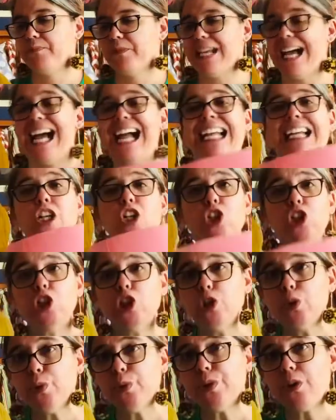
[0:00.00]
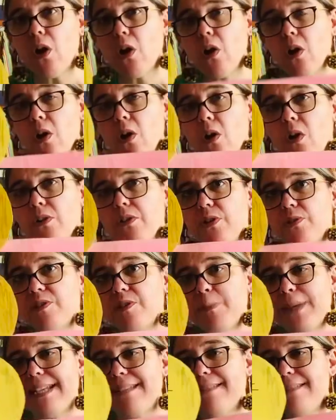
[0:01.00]
I glued all those
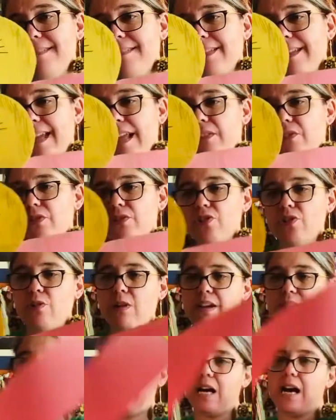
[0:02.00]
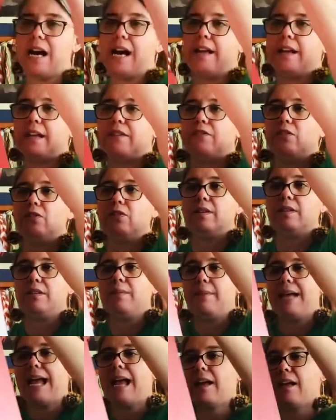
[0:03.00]
pieces together. So I've got, if you look at the
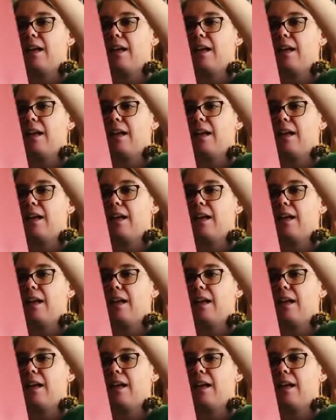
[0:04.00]
back,